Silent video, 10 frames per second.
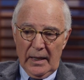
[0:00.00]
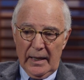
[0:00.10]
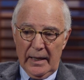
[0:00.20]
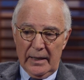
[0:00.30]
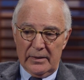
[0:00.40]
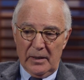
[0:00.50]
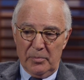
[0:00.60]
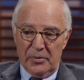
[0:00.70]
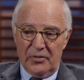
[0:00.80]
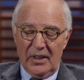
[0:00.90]
And I
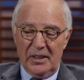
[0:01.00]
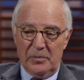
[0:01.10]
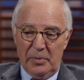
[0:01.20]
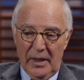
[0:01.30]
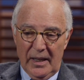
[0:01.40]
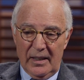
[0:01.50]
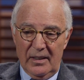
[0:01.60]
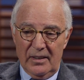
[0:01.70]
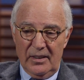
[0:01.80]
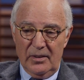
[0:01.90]
presented
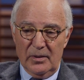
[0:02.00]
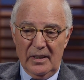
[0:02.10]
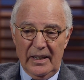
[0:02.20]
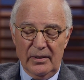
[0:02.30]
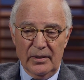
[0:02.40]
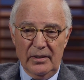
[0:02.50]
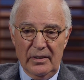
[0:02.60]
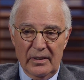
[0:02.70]
Peg a year later